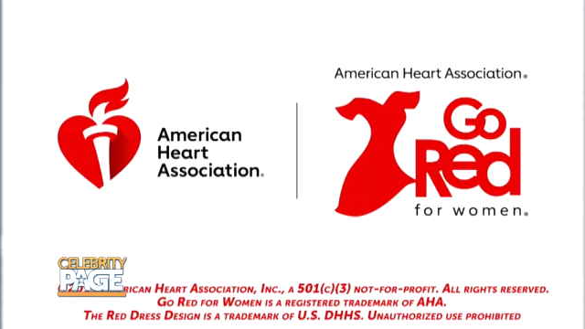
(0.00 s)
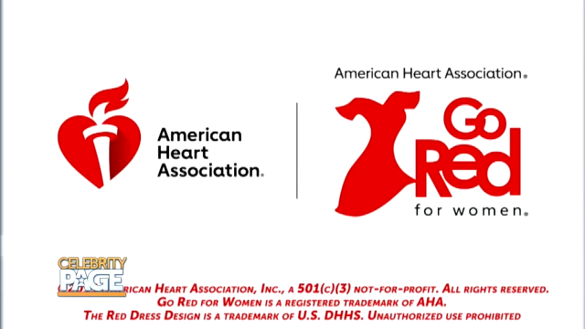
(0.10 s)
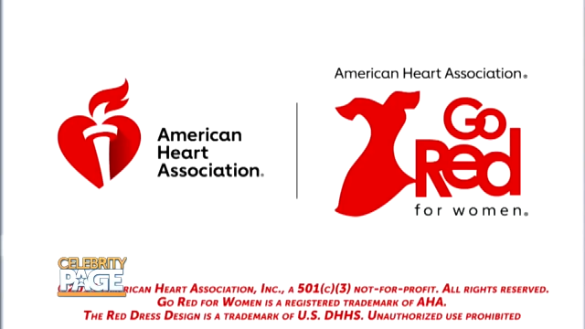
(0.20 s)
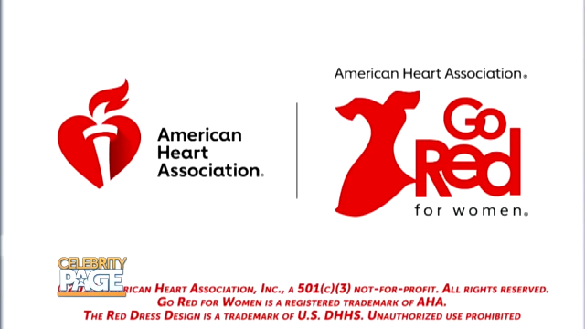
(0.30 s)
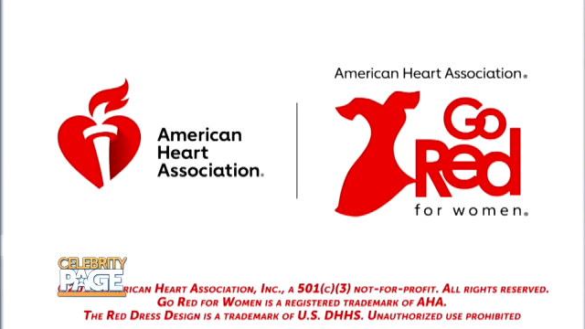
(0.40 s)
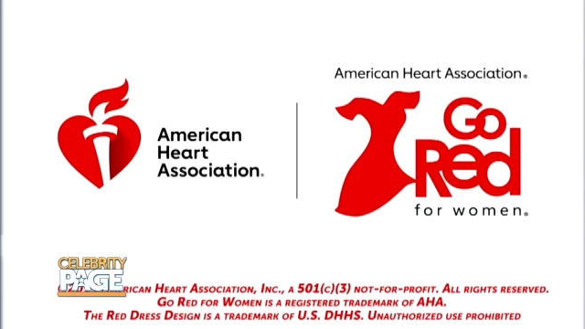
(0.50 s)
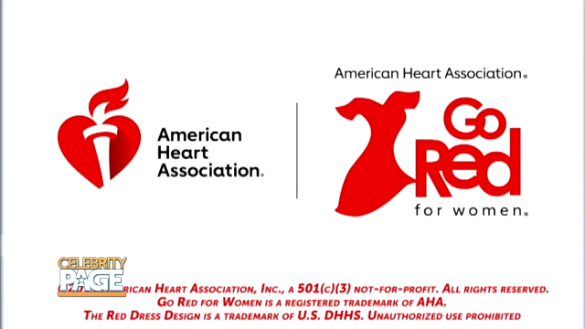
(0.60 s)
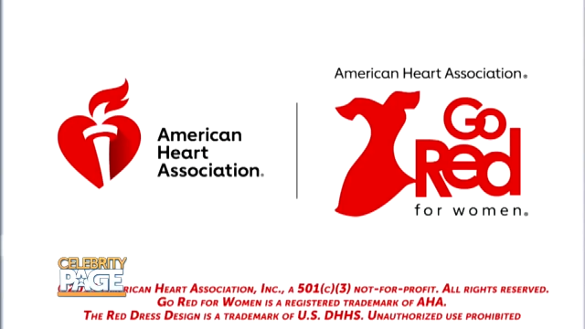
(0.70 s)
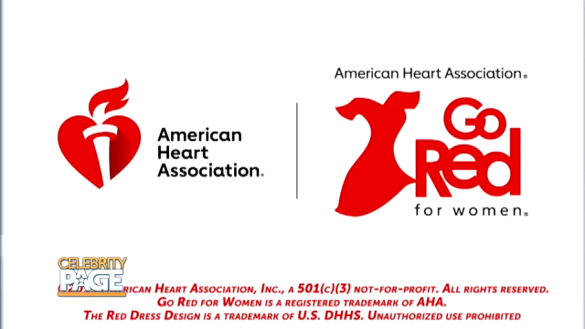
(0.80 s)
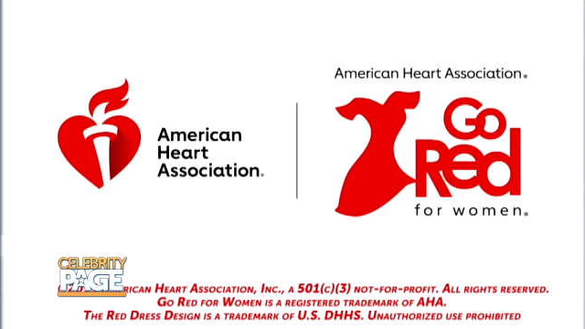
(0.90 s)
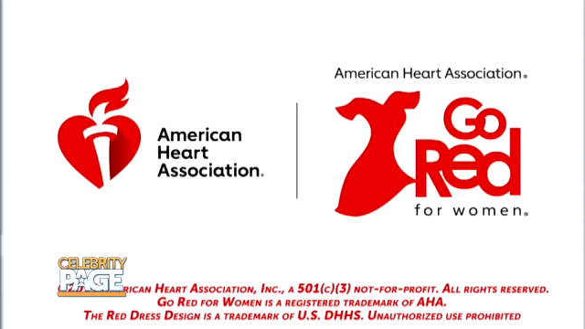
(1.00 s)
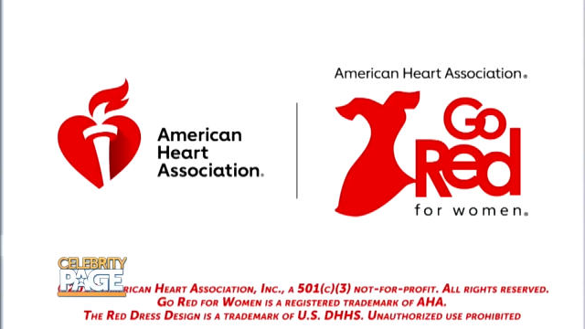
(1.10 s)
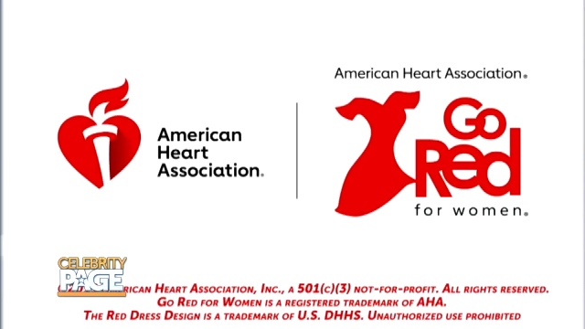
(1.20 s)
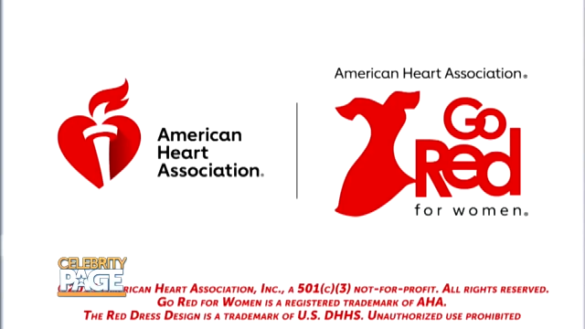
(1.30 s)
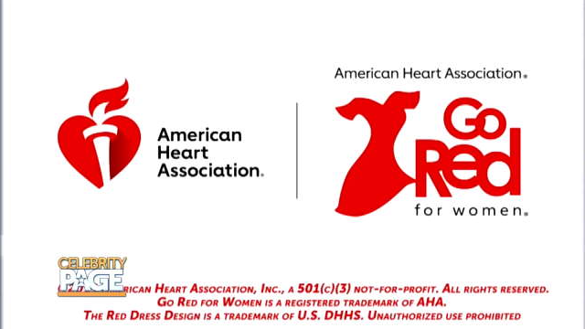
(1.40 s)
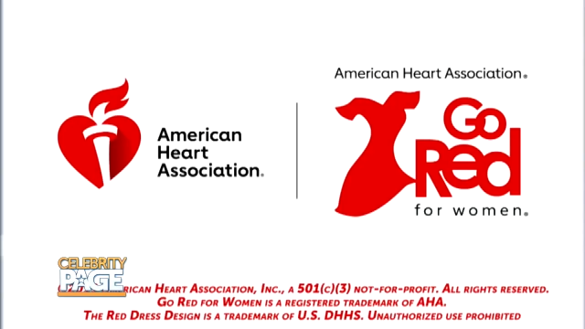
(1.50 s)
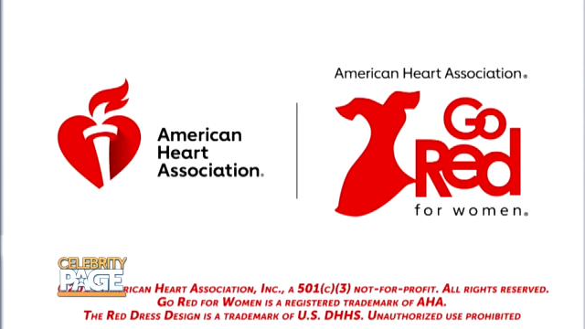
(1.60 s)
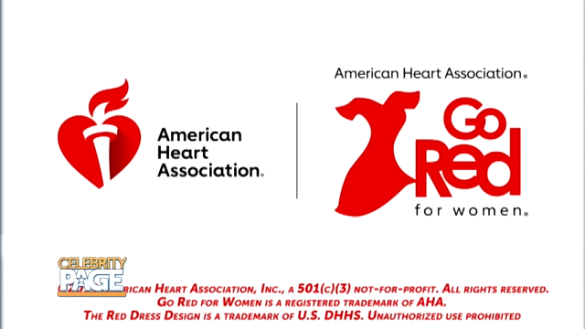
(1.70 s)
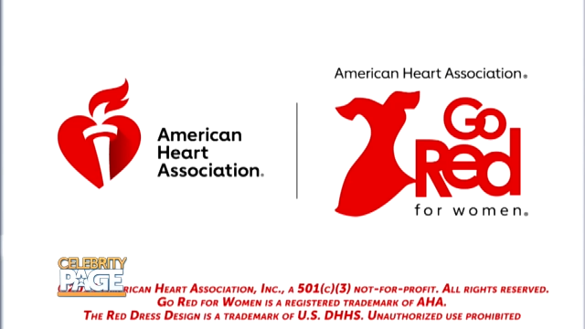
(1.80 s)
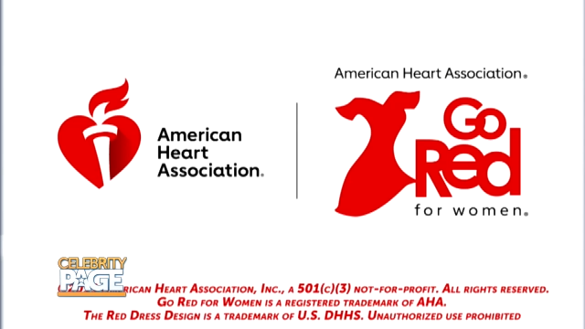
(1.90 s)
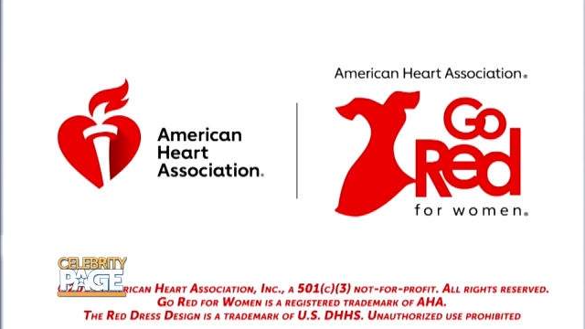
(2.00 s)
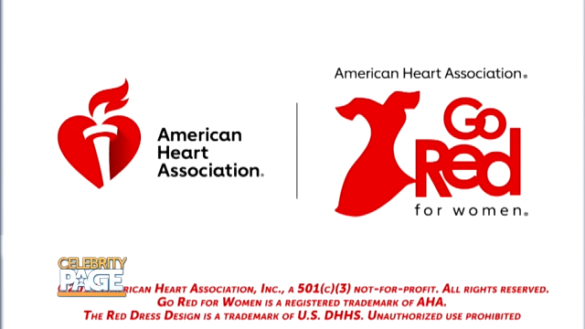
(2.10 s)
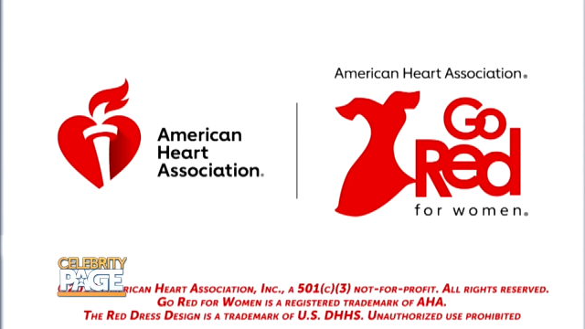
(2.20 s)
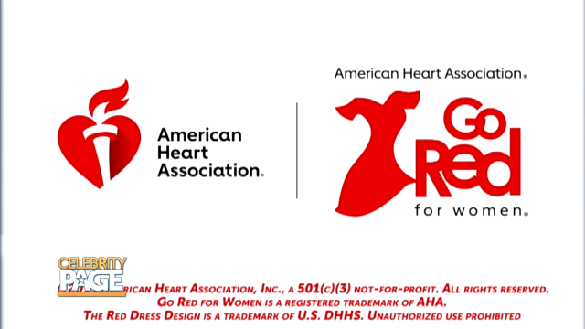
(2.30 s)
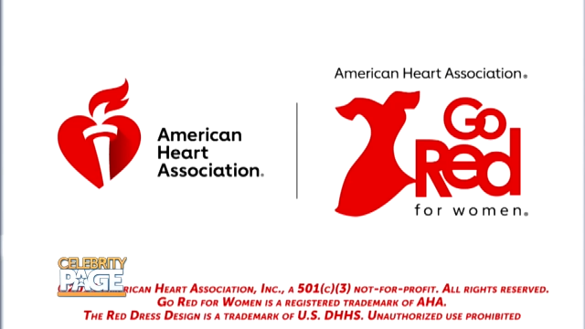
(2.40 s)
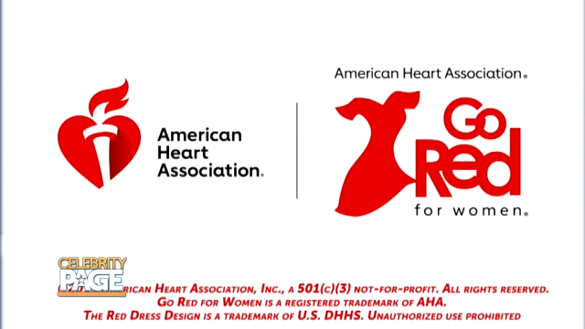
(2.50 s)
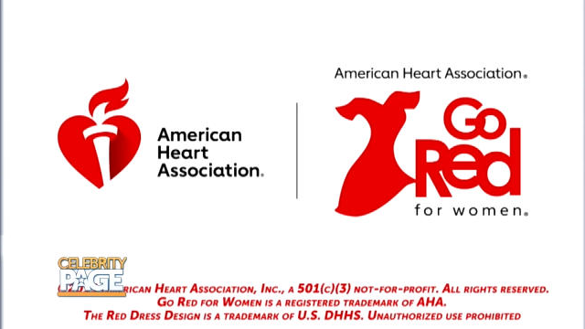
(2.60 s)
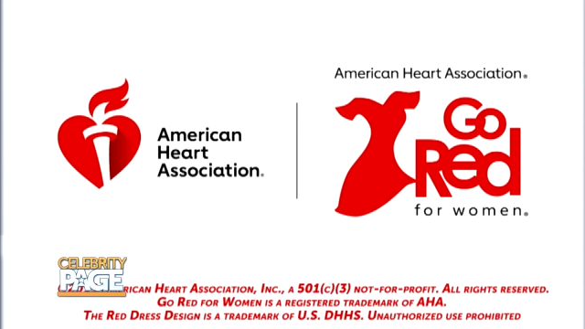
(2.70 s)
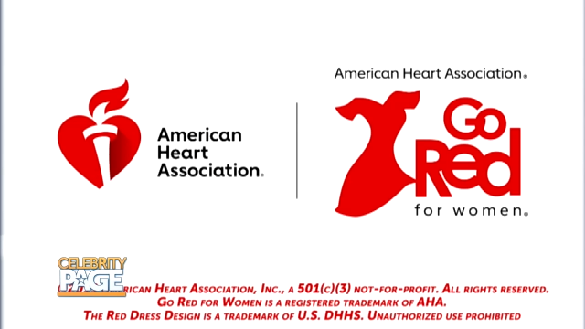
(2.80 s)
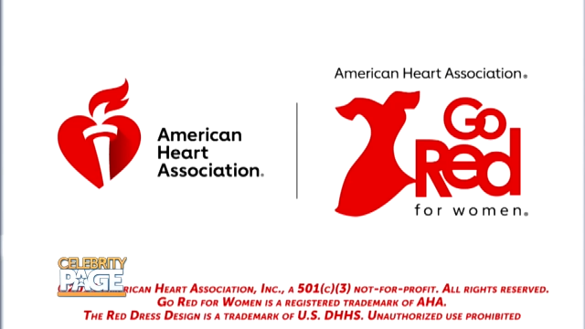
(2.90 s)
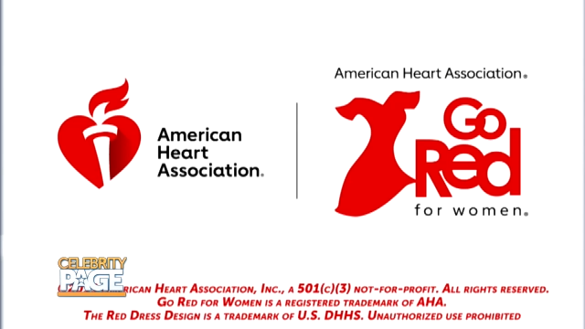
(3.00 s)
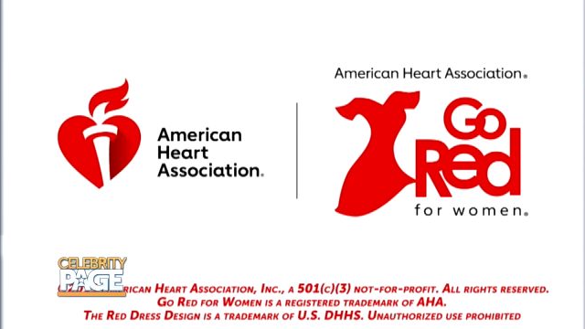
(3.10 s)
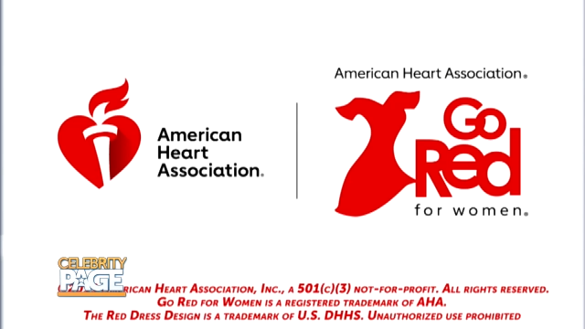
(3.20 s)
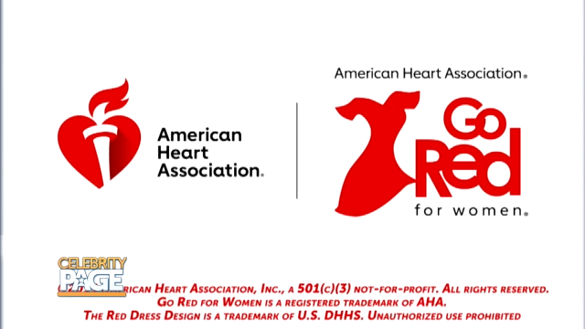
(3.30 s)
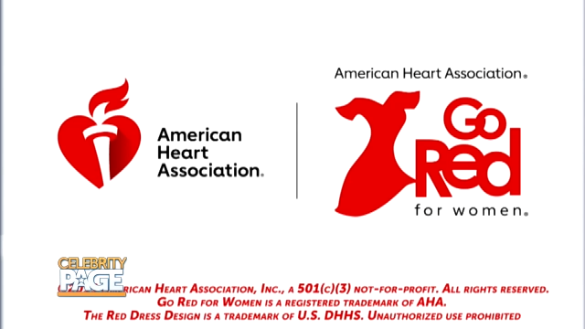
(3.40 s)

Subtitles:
(no speaker visible)